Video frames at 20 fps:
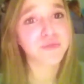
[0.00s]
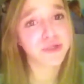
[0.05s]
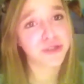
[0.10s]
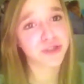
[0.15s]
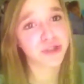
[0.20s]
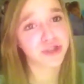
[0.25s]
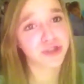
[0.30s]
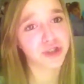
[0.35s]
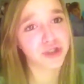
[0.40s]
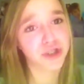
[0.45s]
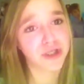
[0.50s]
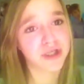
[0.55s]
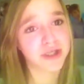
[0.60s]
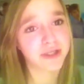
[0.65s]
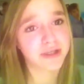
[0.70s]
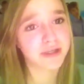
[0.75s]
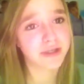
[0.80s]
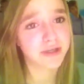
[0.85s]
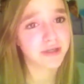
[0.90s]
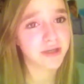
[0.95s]
is your
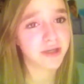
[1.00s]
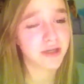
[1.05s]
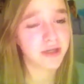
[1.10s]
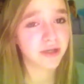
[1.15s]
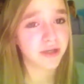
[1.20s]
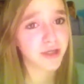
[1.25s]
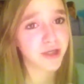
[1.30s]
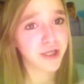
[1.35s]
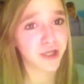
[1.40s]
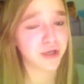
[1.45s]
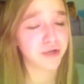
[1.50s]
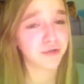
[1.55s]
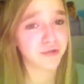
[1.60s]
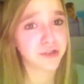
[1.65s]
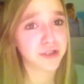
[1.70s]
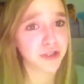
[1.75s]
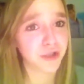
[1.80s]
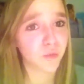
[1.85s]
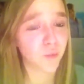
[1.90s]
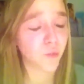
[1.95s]
drink, or like here
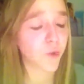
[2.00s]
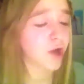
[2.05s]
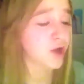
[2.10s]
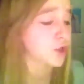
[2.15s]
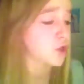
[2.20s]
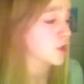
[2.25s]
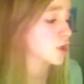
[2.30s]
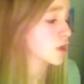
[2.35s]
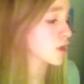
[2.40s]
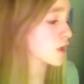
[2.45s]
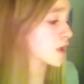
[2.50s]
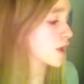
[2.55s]
is your water.